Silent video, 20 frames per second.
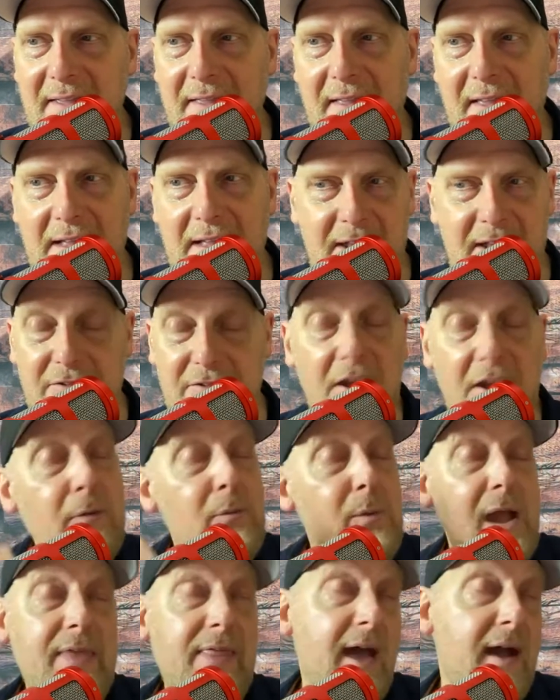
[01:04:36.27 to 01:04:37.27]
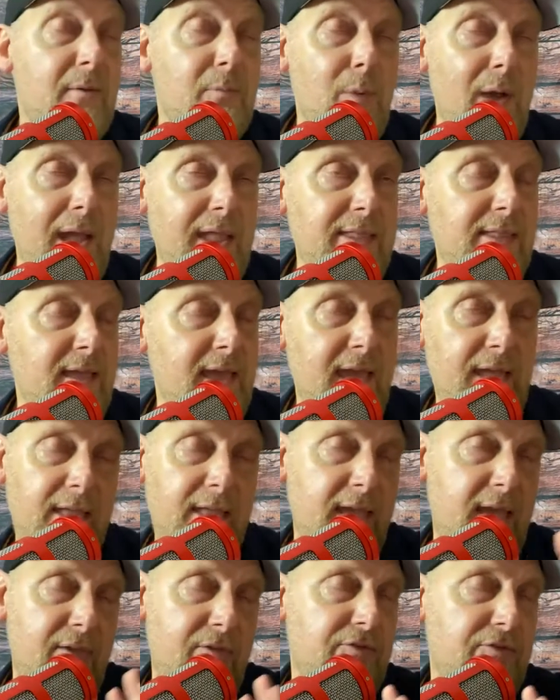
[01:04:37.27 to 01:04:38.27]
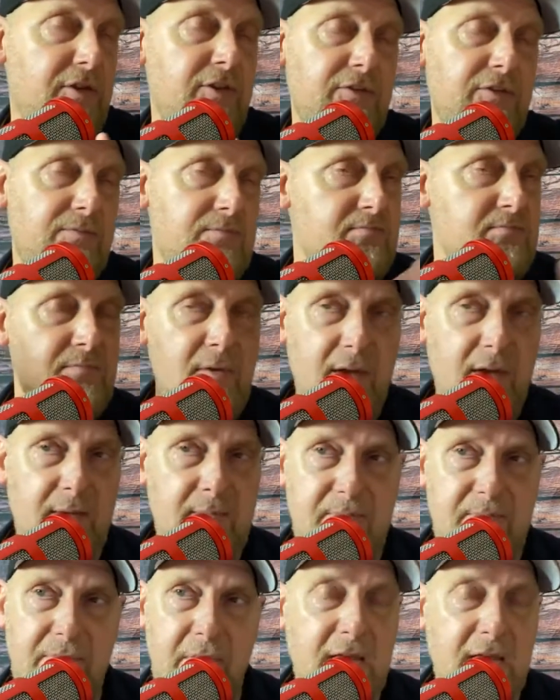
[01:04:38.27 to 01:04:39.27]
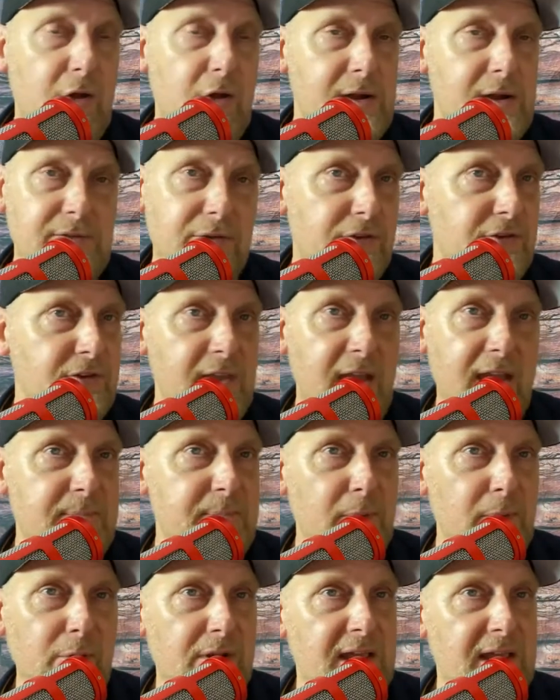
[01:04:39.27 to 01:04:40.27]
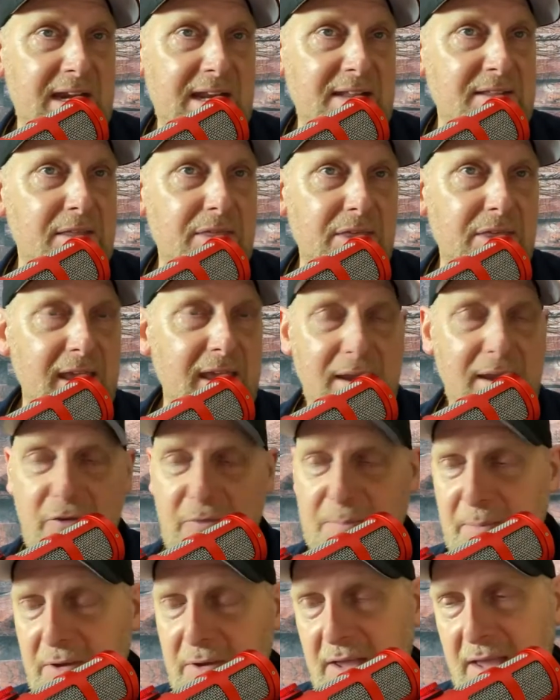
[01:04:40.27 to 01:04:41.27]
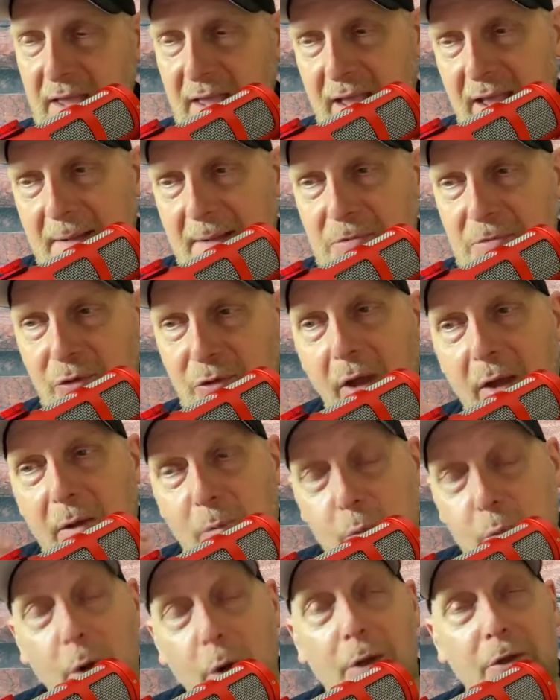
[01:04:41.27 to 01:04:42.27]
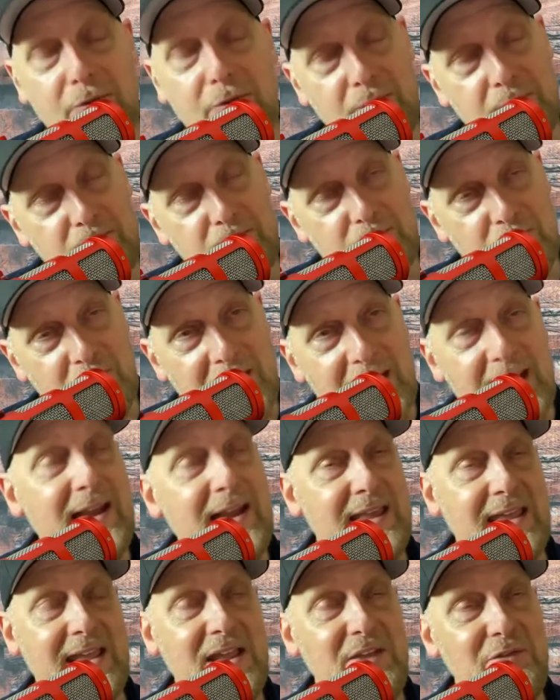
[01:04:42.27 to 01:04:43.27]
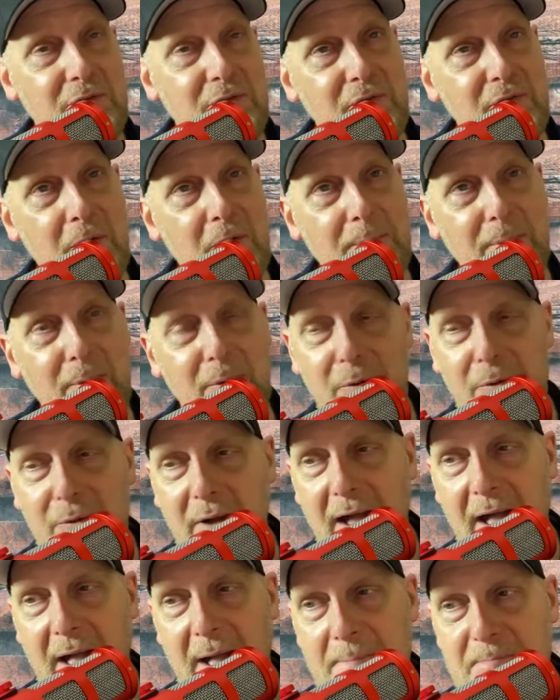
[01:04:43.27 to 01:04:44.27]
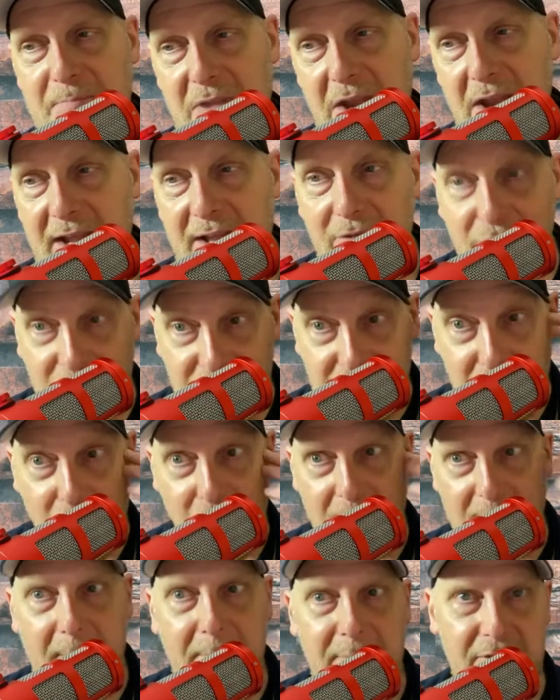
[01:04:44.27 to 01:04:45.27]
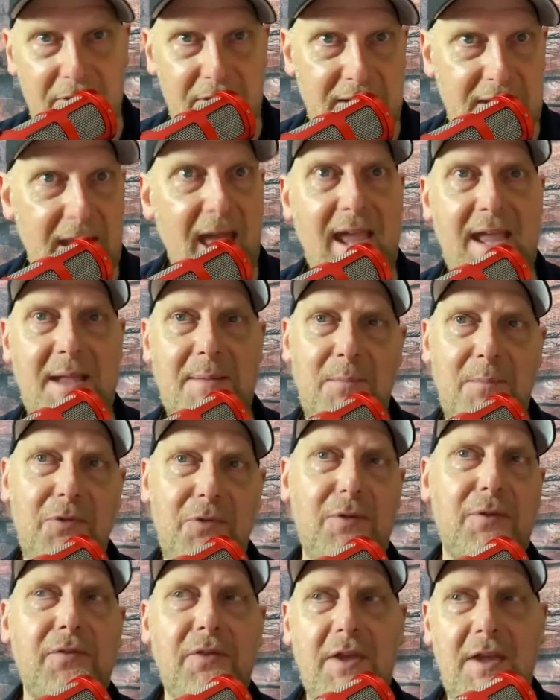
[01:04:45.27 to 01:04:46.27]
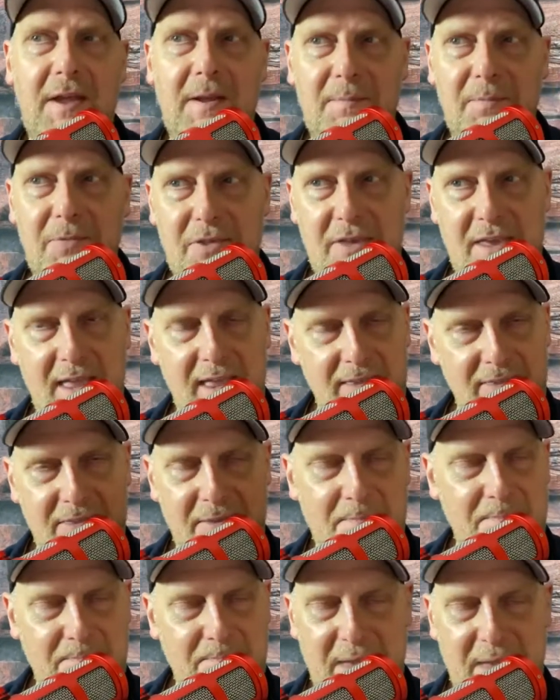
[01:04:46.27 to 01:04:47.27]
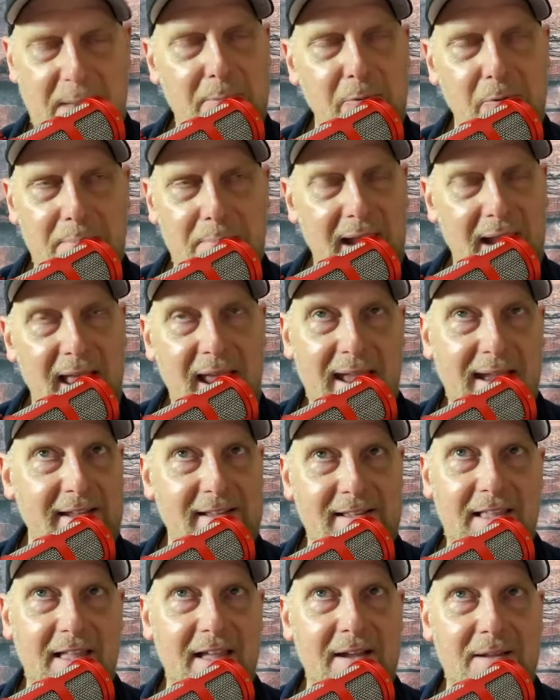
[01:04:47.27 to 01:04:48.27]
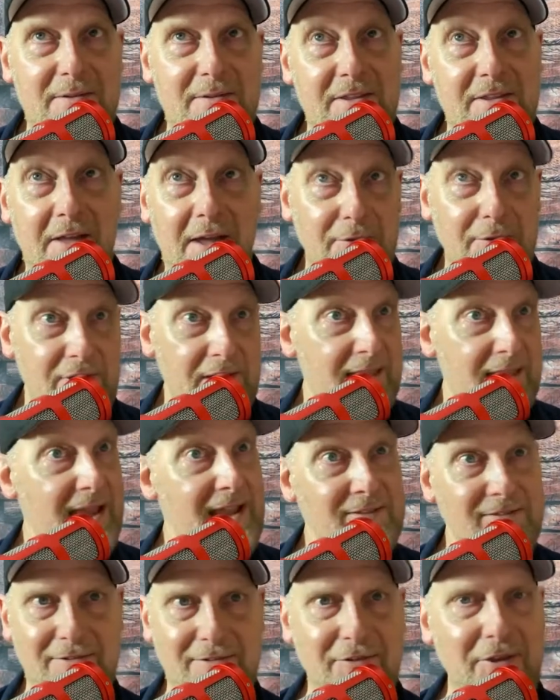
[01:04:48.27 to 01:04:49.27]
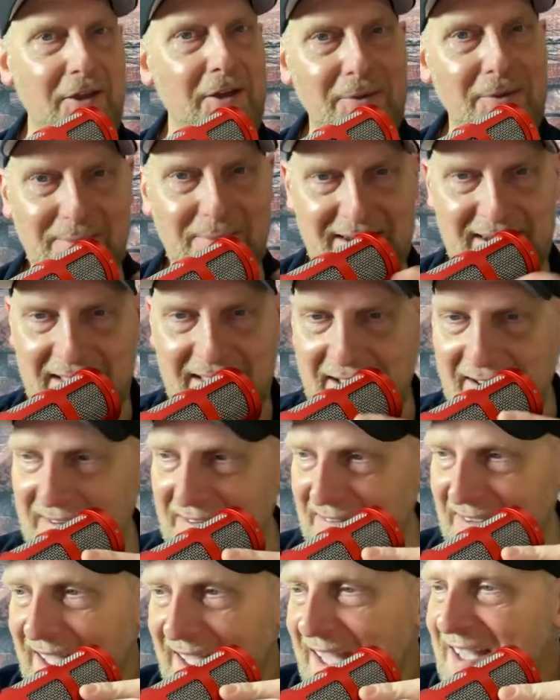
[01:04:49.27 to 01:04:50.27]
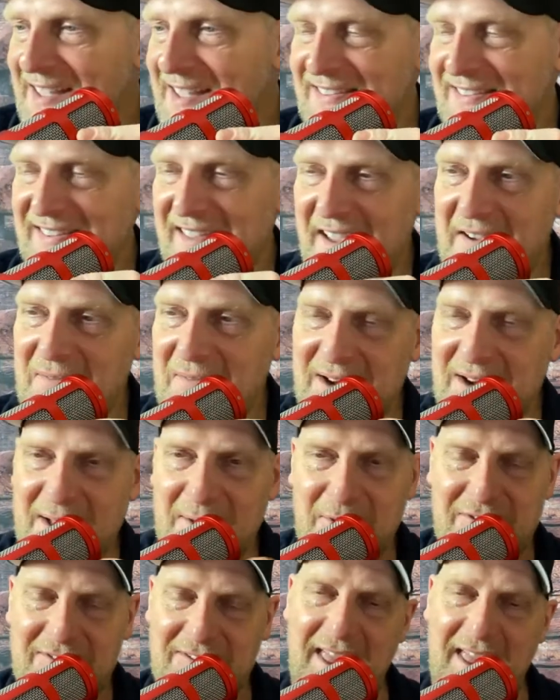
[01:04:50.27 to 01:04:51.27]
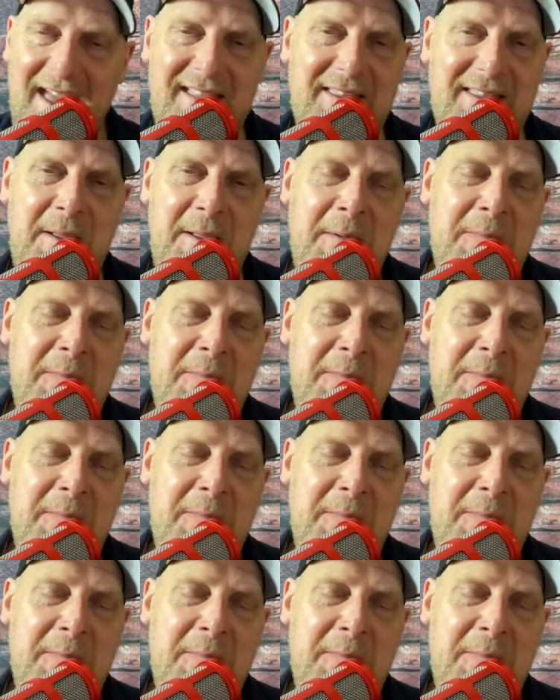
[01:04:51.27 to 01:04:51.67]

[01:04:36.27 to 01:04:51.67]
and I don't know where that went. It just, I got into skateboarding and other things, but so I was really into football. And I can still remember the names of the people playing in like 1982, you know. So when I was 10.